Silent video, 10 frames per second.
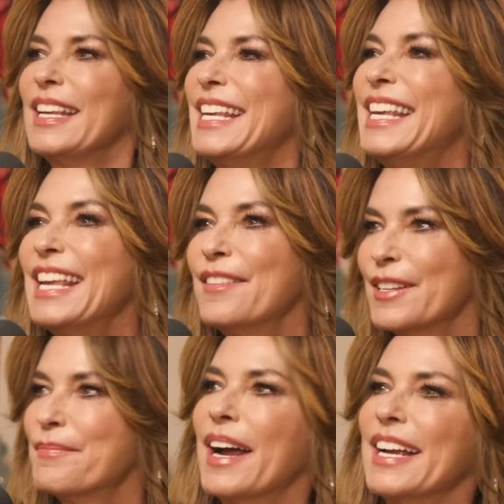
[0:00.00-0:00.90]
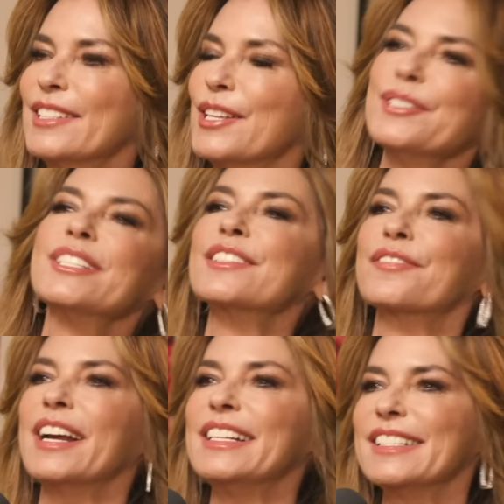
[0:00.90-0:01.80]
even my closest
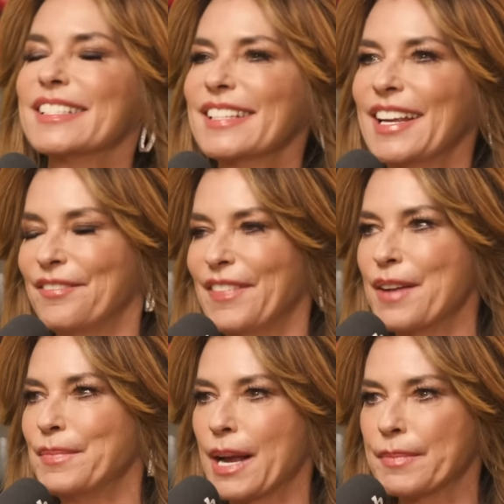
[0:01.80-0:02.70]
friends and family, I'm